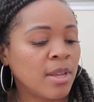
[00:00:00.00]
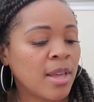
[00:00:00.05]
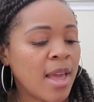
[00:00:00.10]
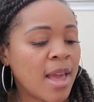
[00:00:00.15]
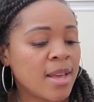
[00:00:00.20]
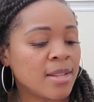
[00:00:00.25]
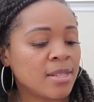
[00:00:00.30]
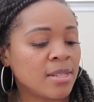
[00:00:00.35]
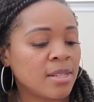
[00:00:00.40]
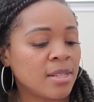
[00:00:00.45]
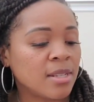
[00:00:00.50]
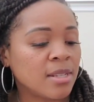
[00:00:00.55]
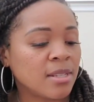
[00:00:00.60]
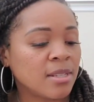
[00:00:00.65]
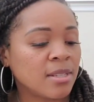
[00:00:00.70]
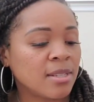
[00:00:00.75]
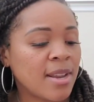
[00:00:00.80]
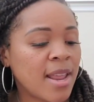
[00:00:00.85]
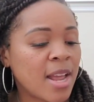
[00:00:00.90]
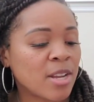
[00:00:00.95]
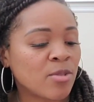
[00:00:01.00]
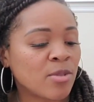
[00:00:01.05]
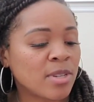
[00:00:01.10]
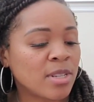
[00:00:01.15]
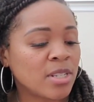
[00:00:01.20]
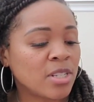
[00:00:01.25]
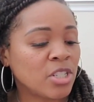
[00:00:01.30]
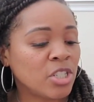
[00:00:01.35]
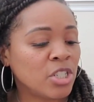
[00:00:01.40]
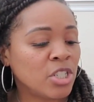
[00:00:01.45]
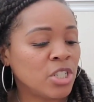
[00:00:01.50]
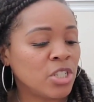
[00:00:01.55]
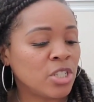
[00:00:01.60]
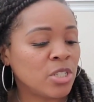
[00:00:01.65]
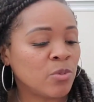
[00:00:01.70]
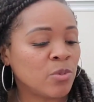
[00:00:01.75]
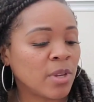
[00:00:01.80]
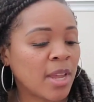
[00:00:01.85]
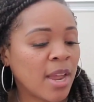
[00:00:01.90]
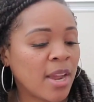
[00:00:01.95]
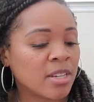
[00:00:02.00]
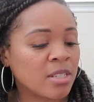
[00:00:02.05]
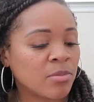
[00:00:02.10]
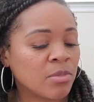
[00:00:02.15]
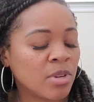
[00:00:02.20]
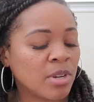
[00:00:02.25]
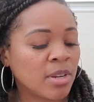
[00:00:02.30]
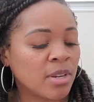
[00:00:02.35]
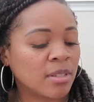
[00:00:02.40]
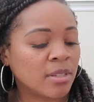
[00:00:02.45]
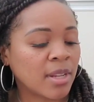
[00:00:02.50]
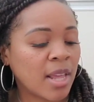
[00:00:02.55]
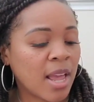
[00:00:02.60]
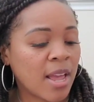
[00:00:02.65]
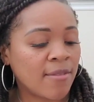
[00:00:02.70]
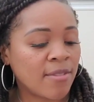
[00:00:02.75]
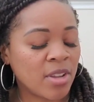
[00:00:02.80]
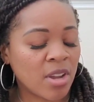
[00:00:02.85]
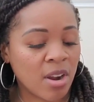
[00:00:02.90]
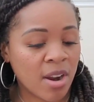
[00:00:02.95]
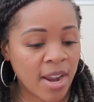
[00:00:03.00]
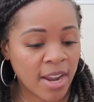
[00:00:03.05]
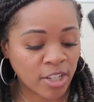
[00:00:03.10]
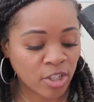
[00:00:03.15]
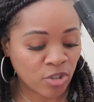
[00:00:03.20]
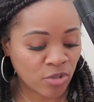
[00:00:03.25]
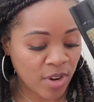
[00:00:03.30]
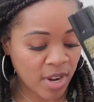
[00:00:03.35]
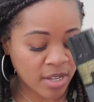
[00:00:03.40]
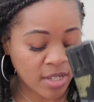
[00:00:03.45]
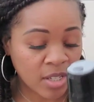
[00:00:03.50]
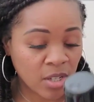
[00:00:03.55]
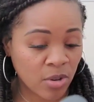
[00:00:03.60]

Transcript: as it naturally conditions with cashmere and caviar extract.